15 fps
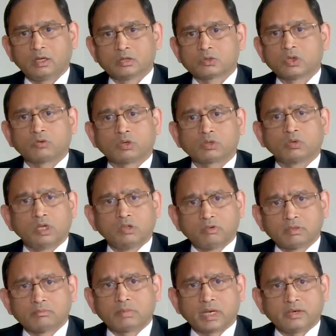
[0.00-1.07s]
So it was only
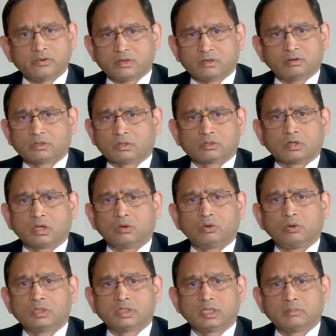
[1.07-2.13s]
one branch, it was a
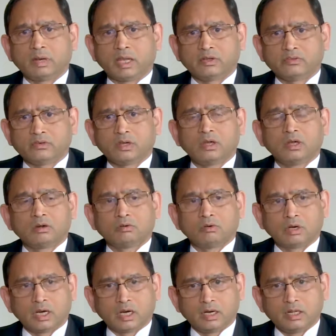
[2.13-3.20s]
wholesale branch
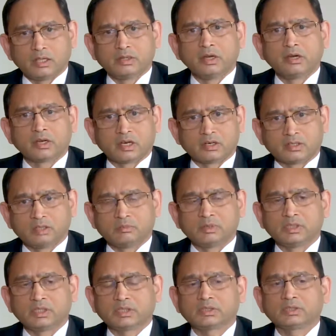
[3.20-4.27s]
handling the international
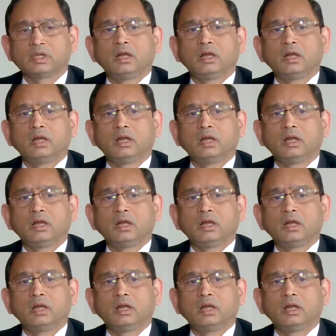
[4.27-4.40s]
business.